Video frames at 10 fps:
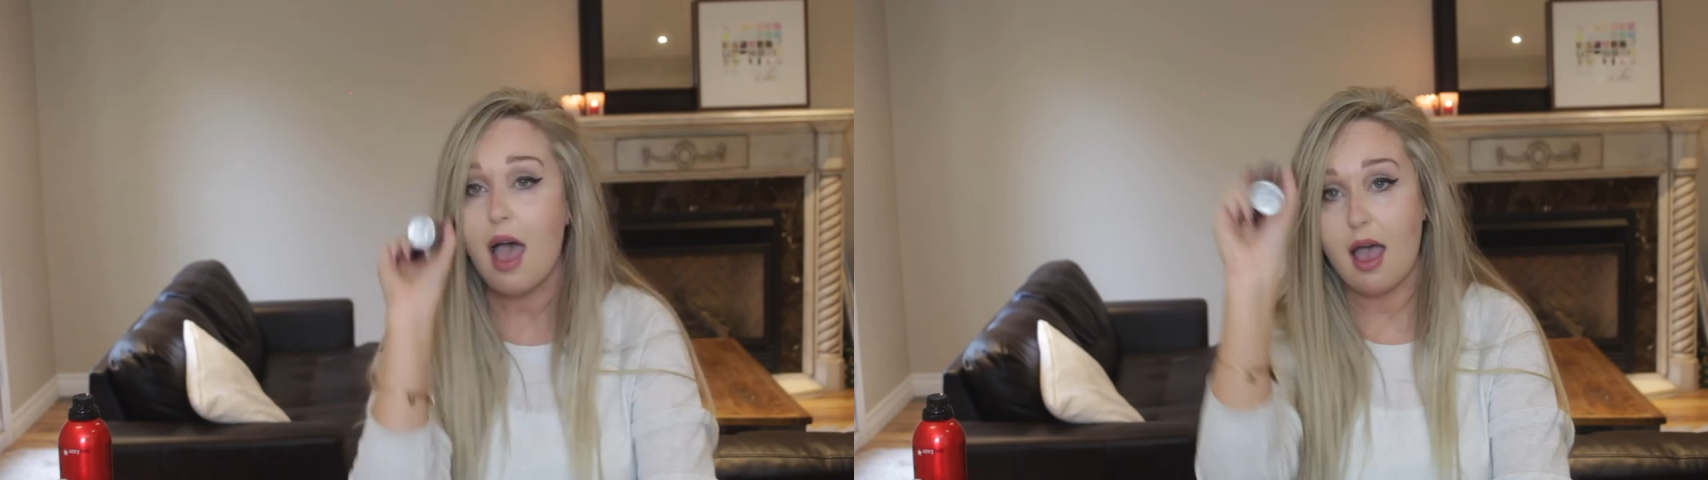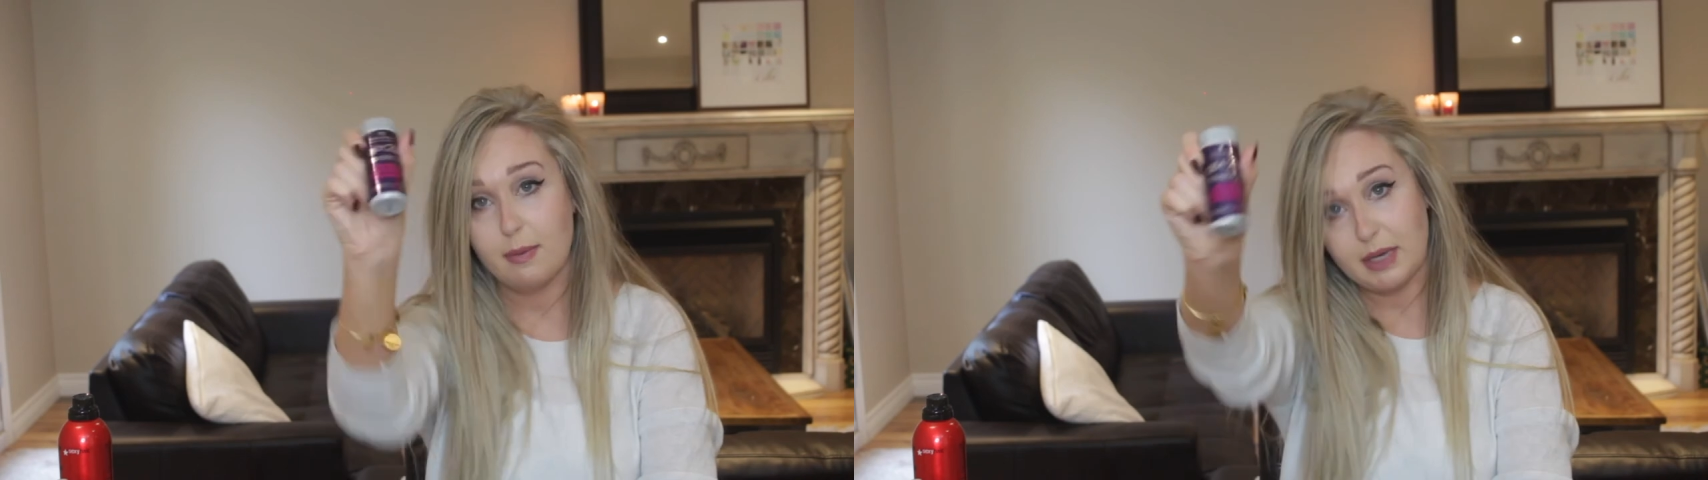
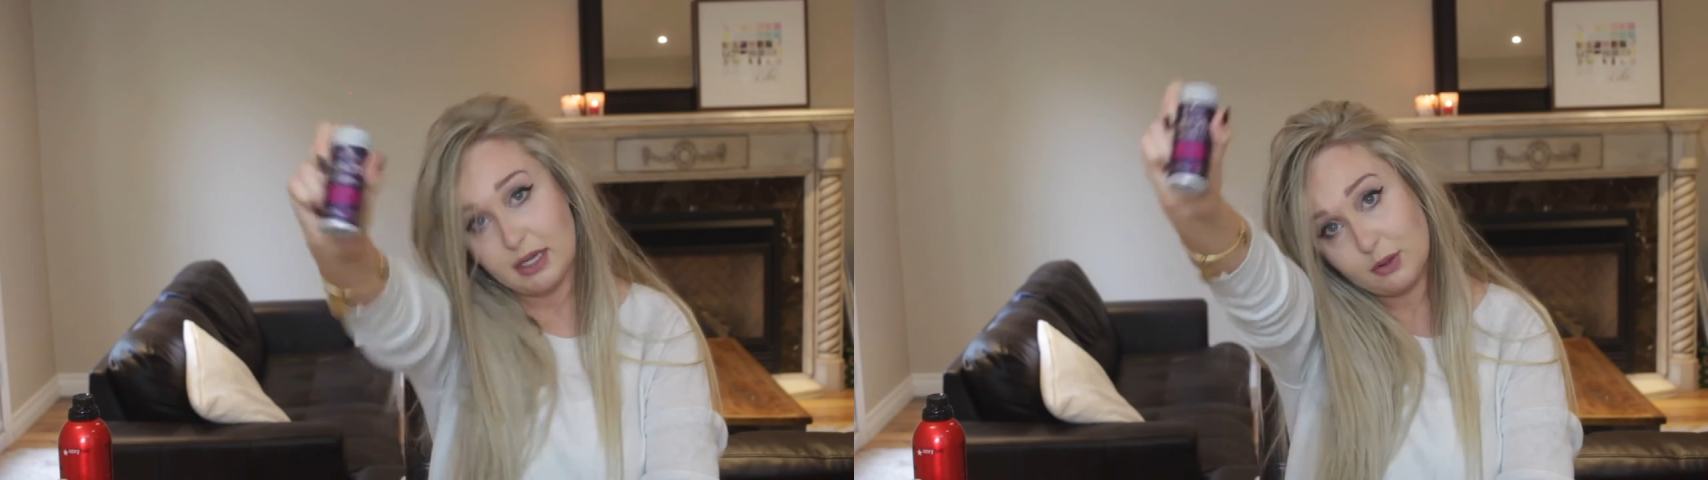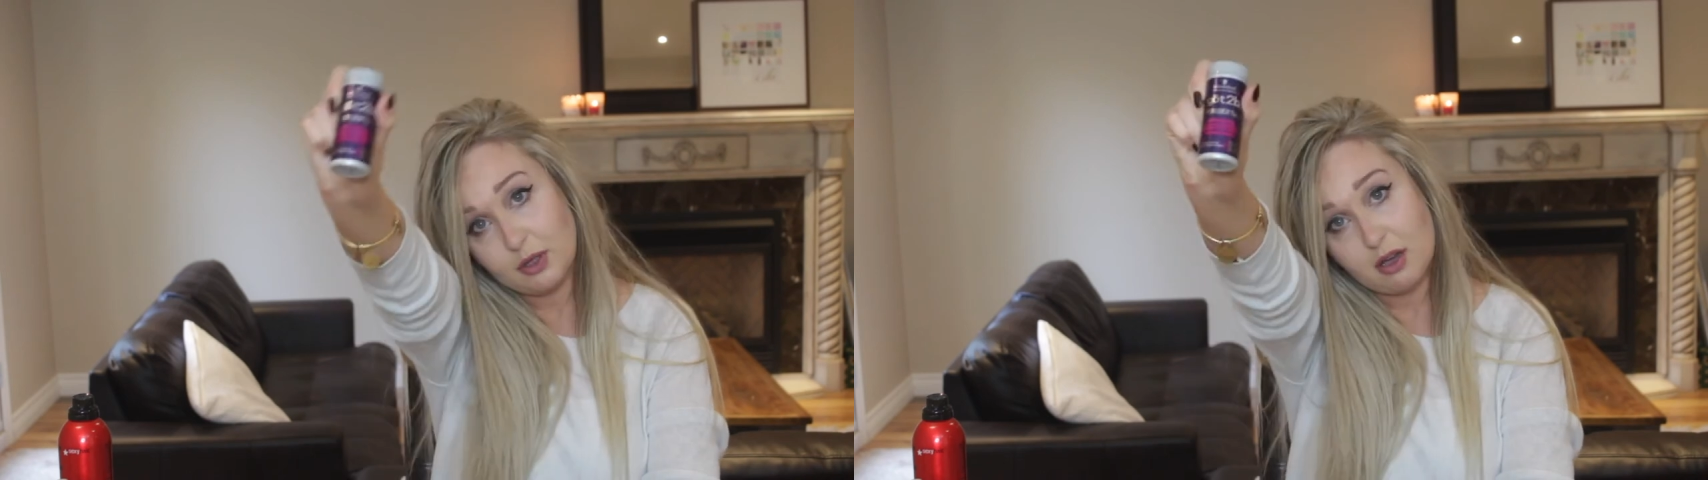Um, yeah,
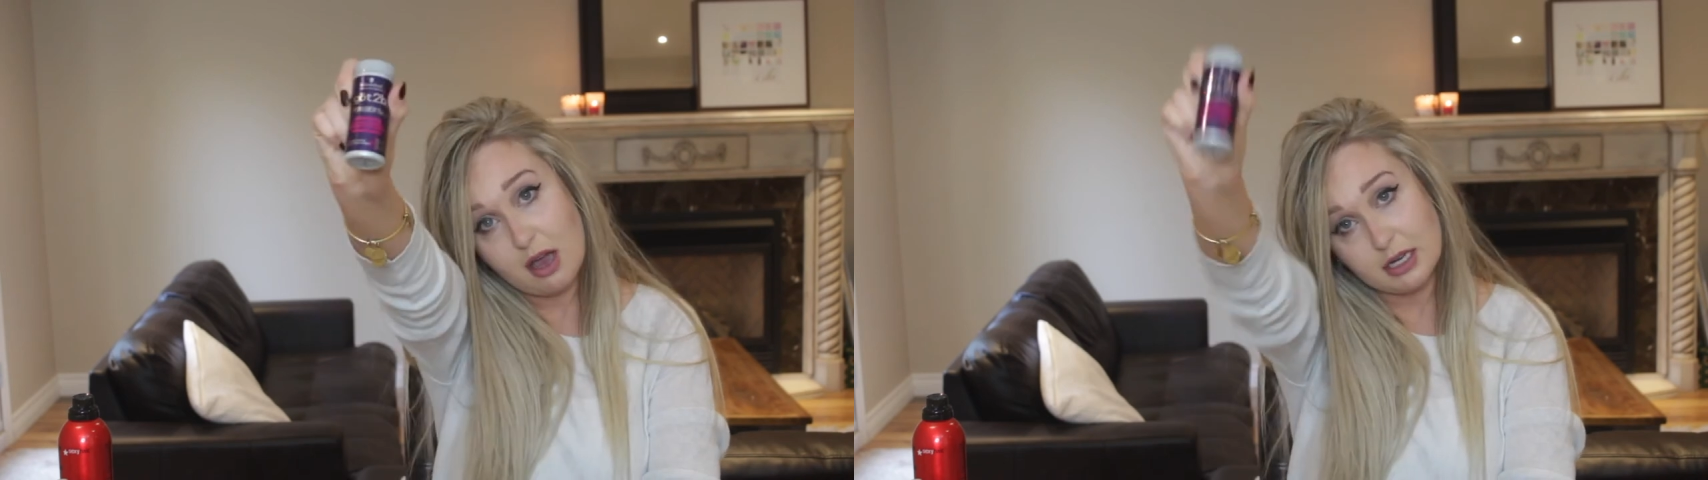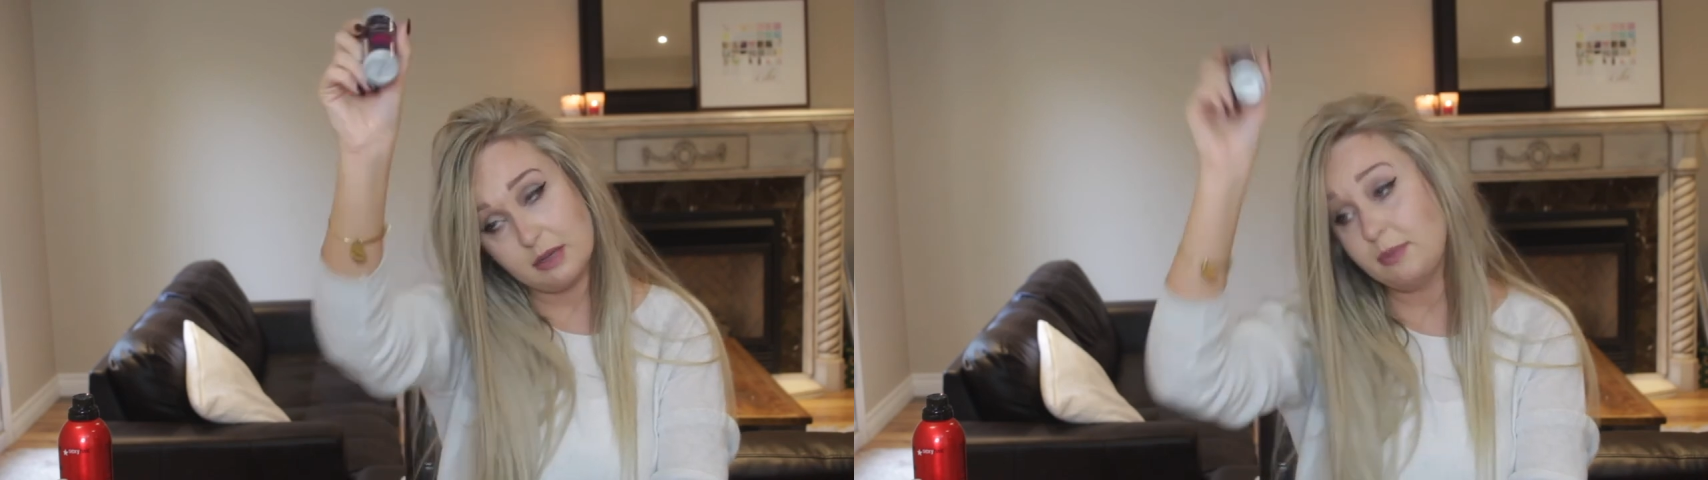so the
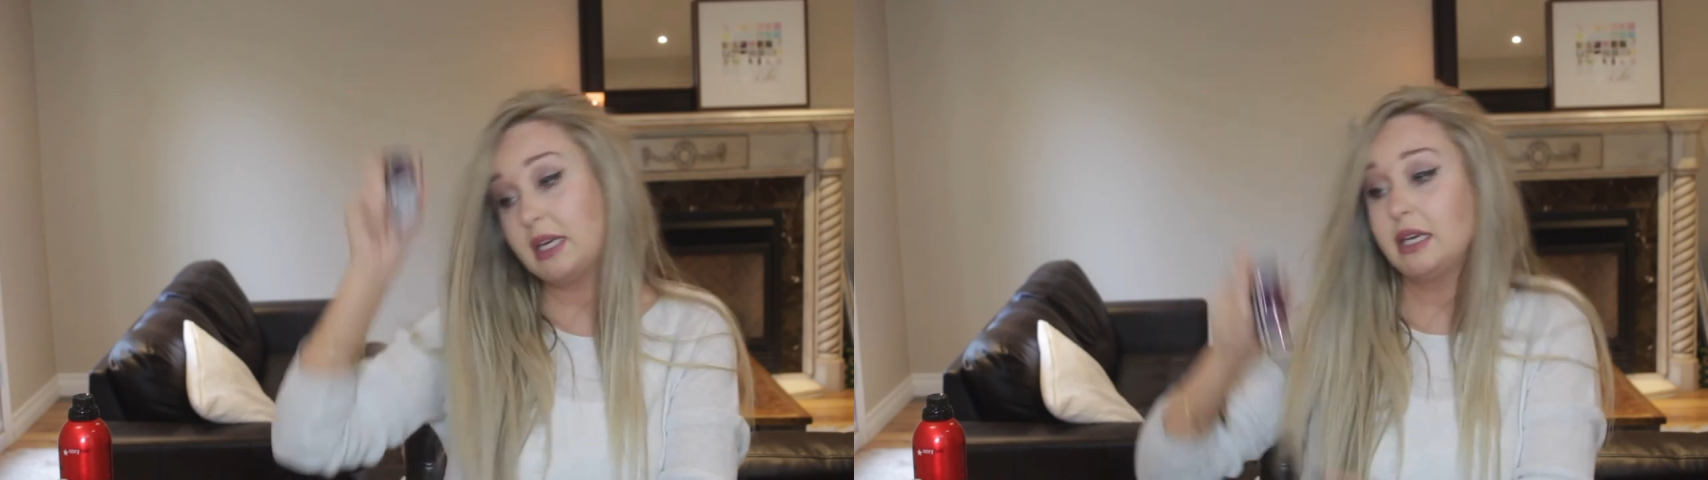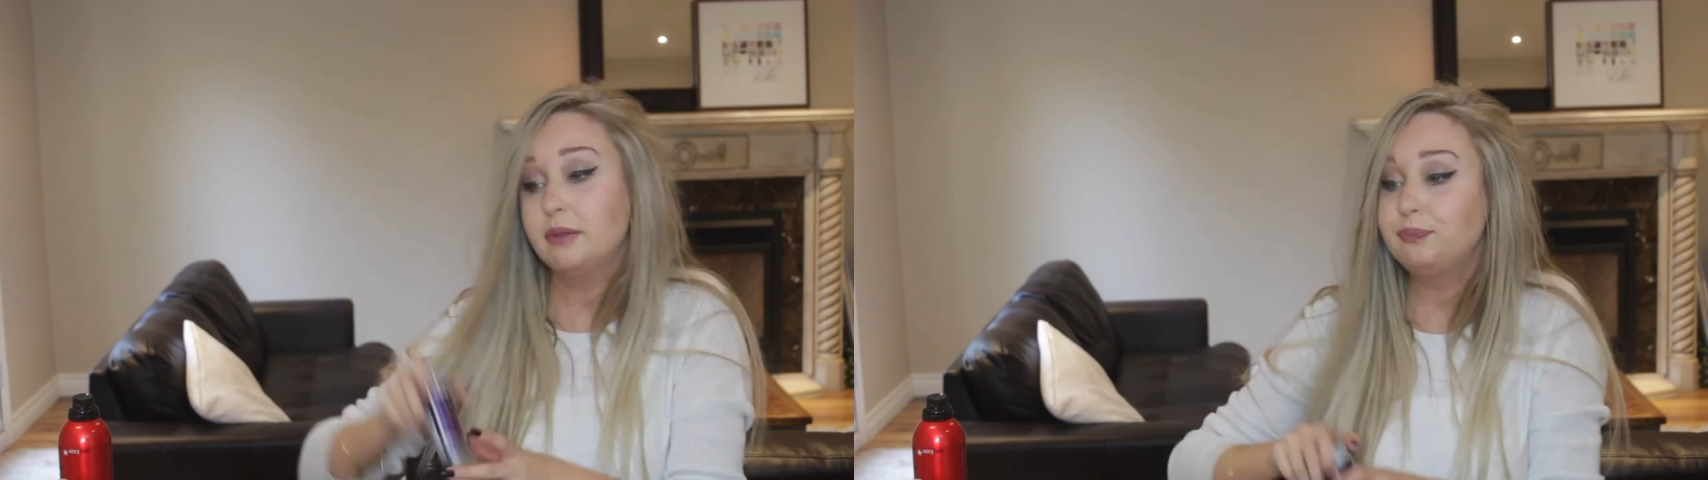
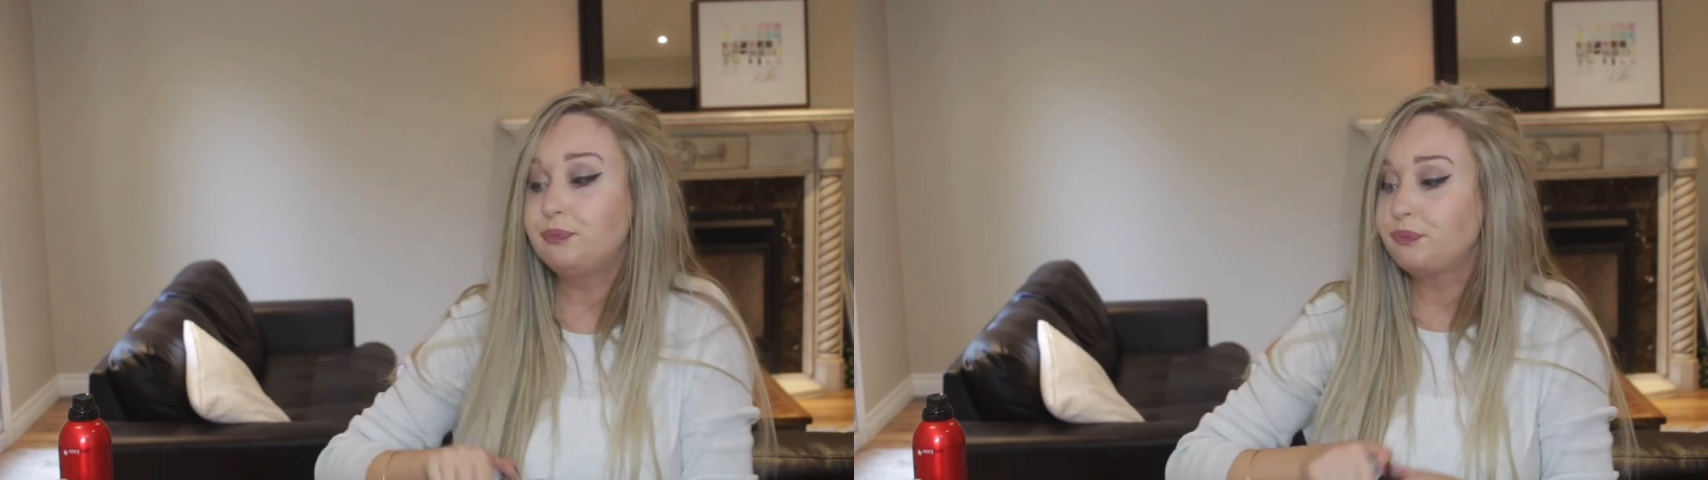Got2b